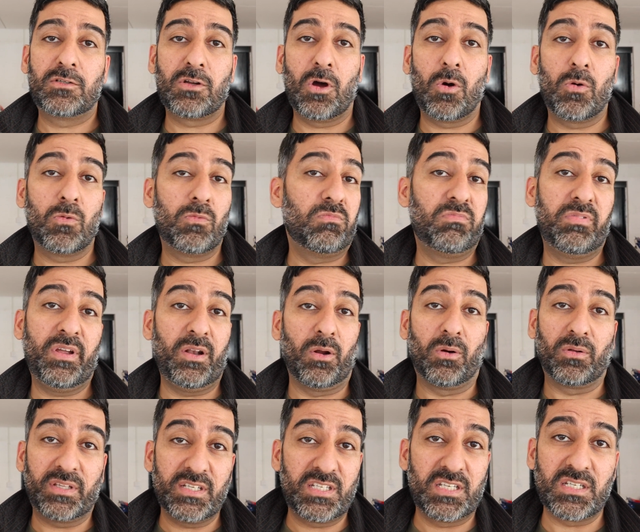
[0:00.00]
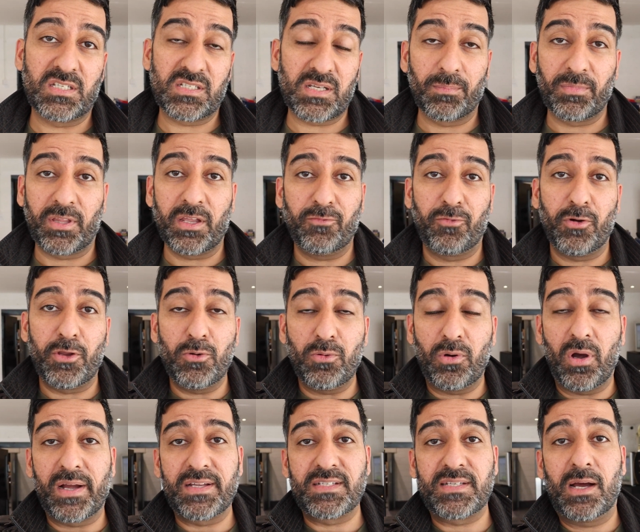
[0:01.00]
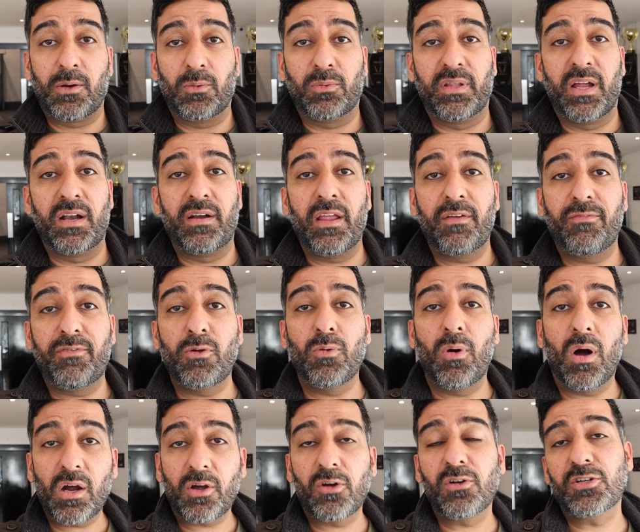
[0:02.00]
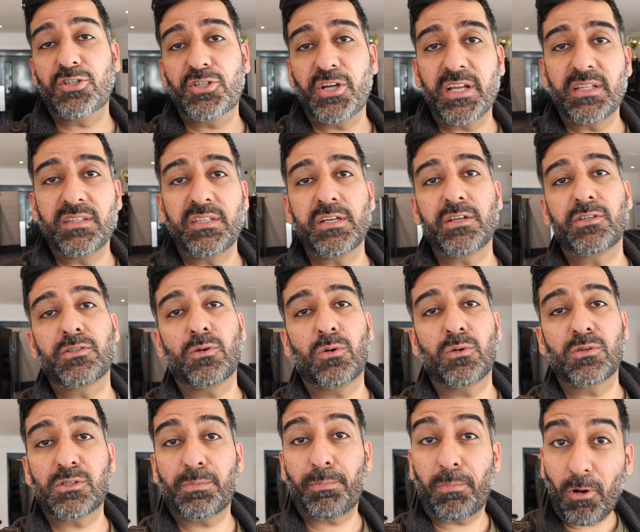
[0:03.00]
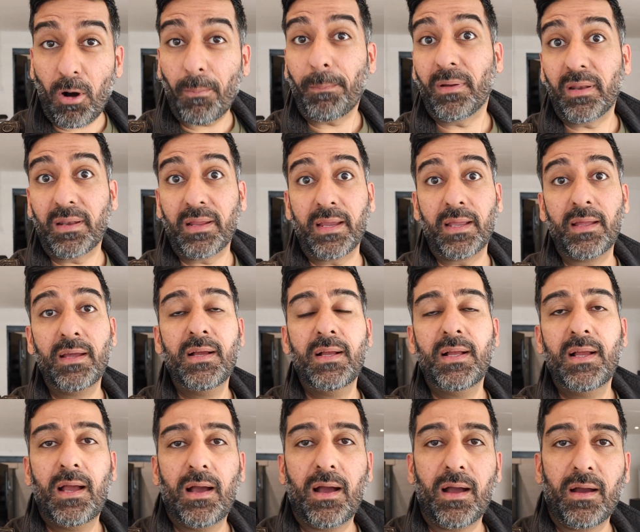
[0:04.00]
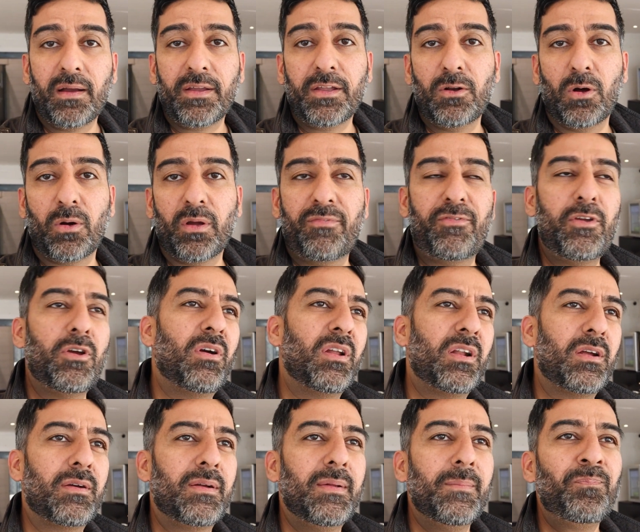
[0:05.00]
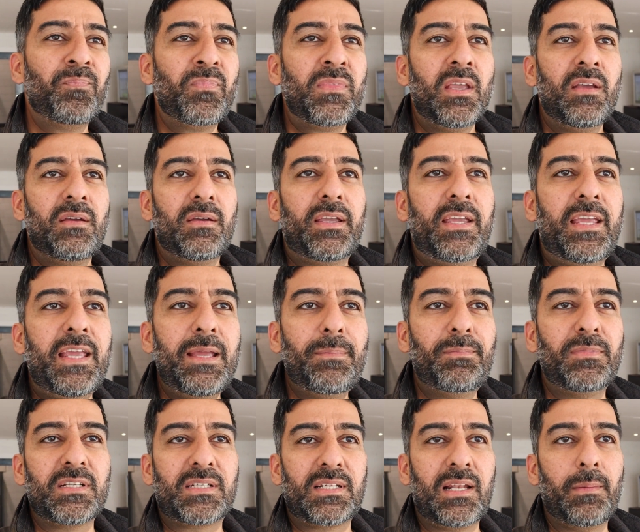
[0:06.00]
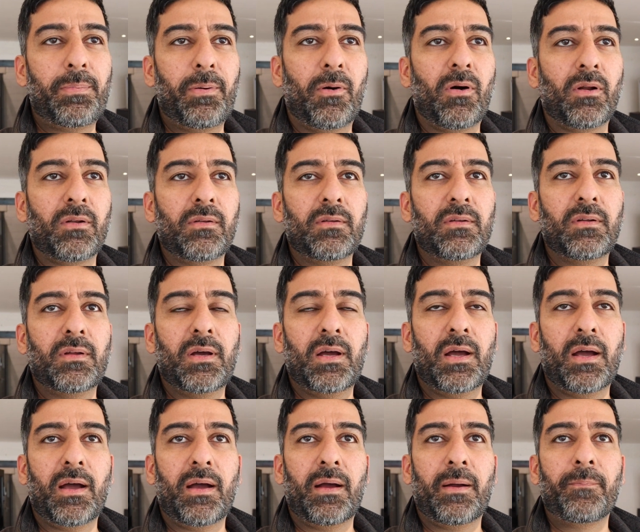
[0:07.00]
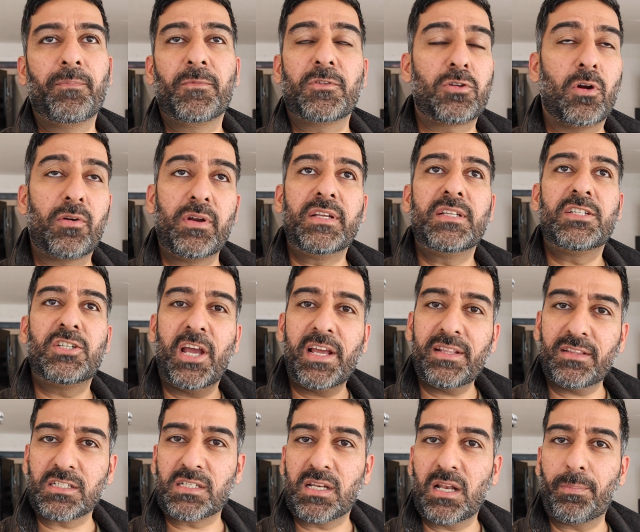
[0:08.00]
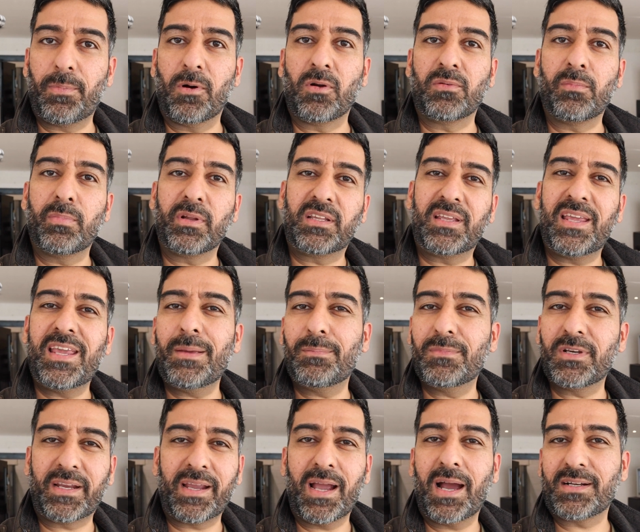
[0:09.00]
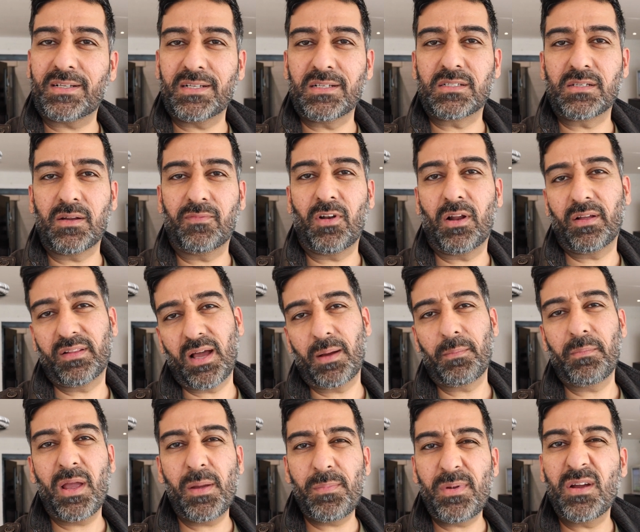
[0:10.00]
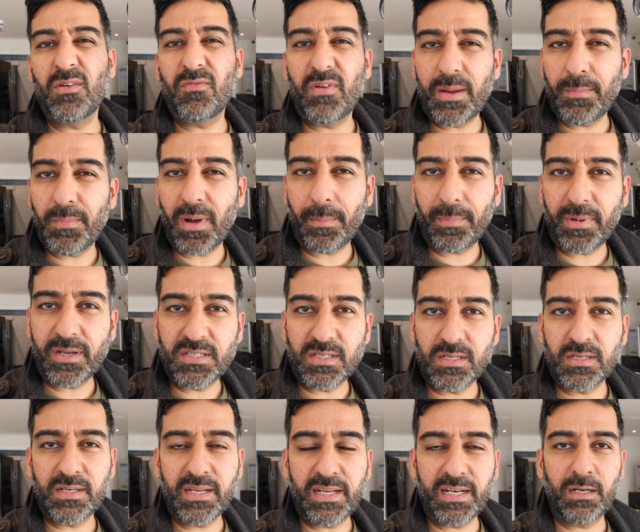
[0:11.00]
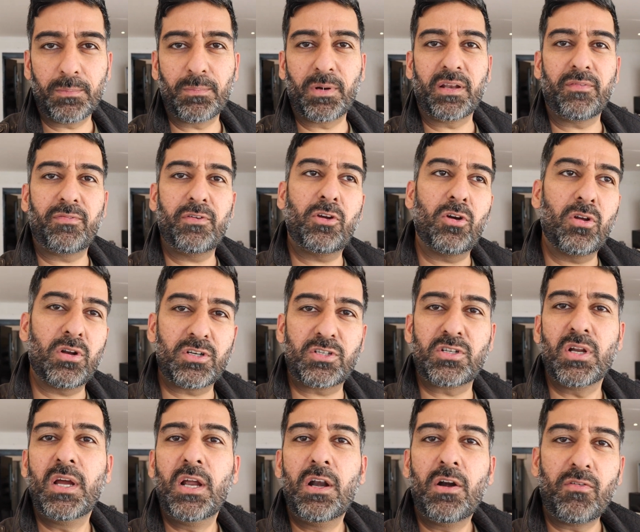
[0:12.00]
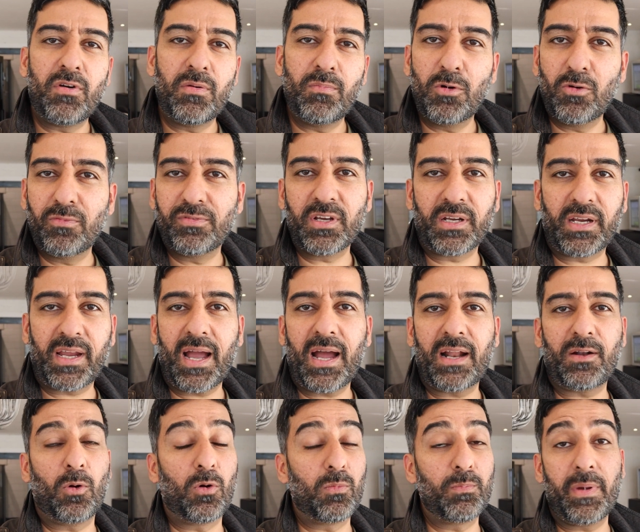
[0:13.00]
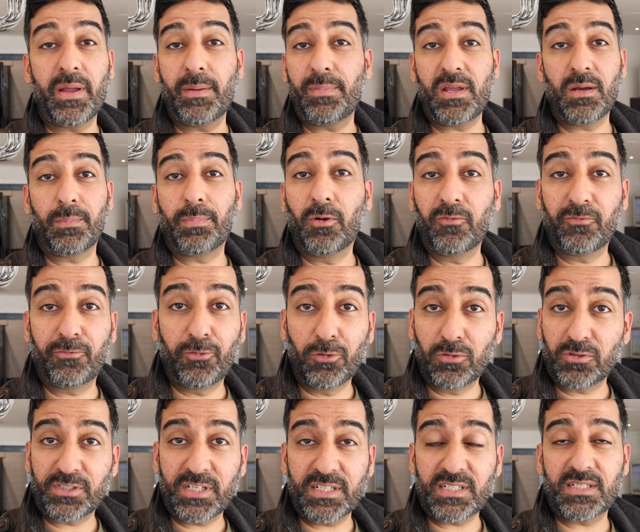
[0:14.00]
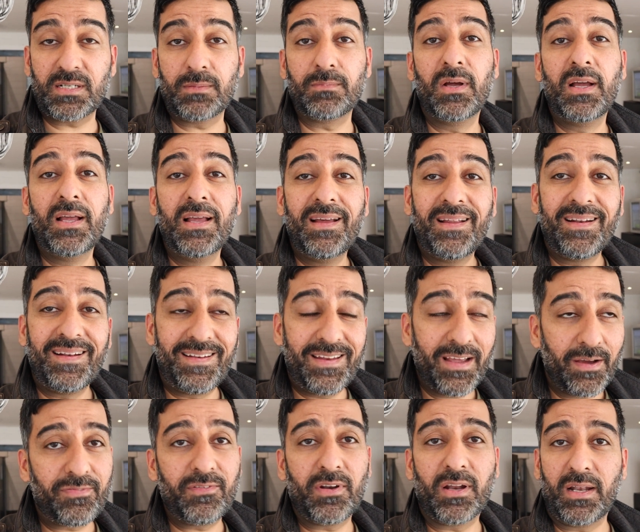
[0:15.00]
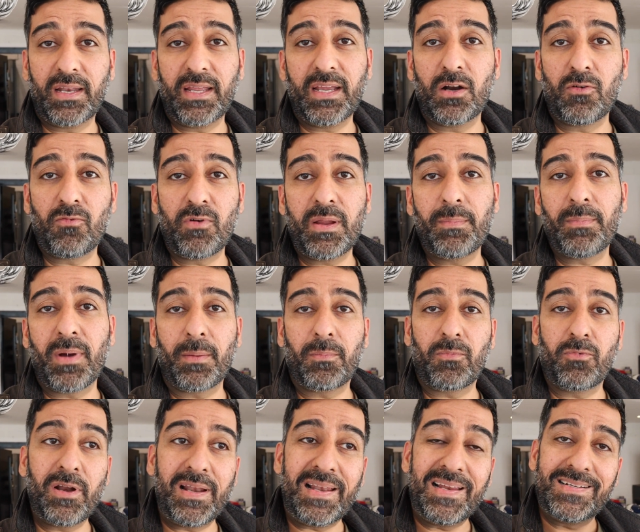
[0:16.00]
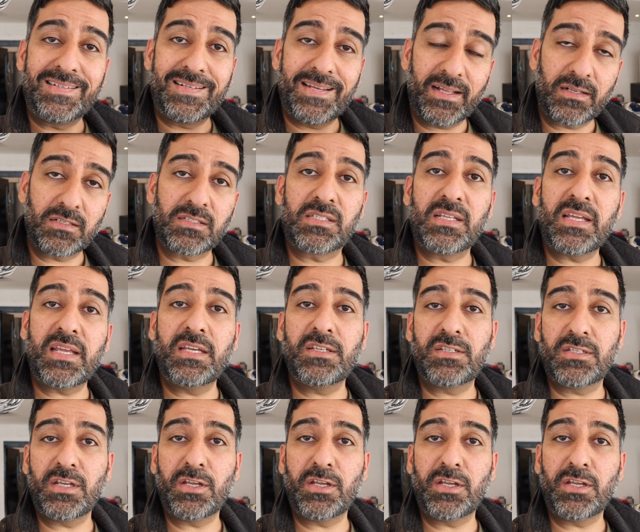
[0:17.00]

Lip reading: So, you know, this is something for you guys out there. If you are going to change the exhaust properly, you know, if you're going to keep the slip-on, change the slip-on, but keep the cat and stuff like that, maybe a remap isn't needed. But if you're going to remove the cat or maybe a full system, definitely a remap really tells the